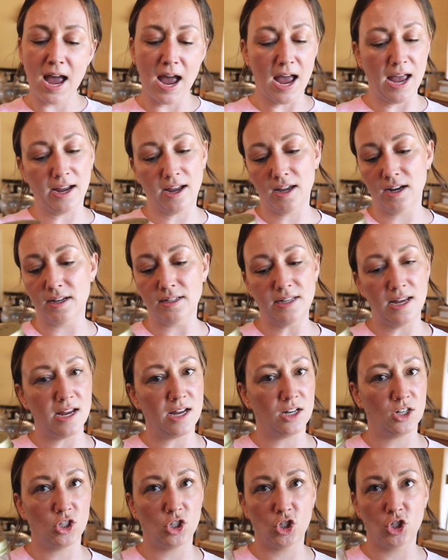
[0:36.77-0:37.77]
I could have
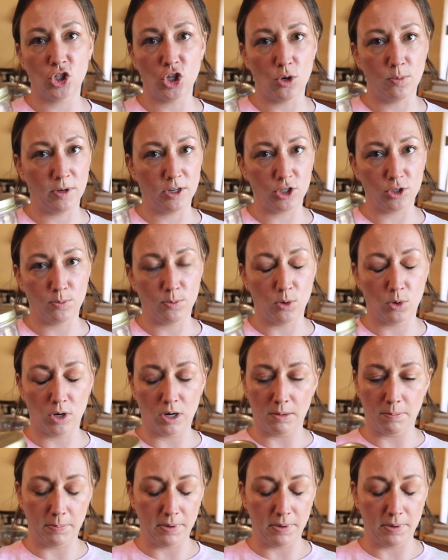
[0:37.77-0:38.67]
taken so much more,